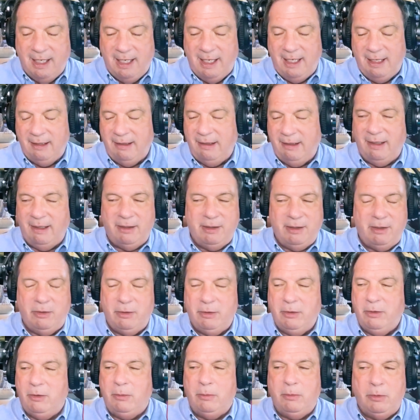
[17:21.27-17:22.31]
And
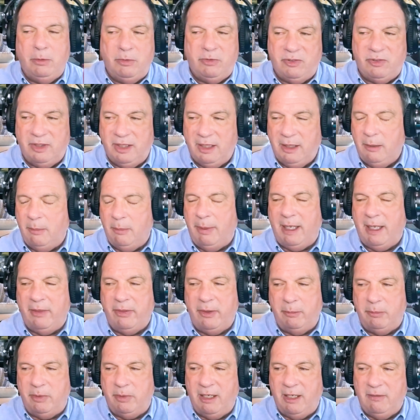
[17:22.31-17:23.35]
you see about
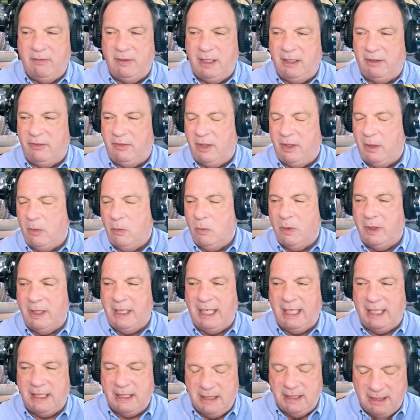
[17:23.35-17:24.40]
them giving as anyone
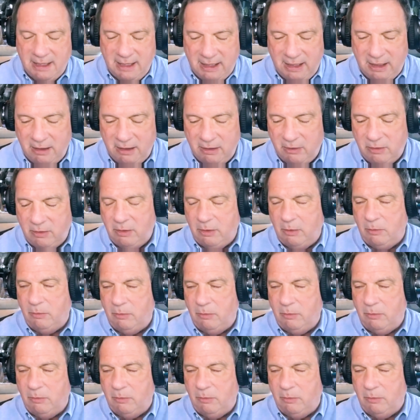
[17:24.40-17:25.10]
had need.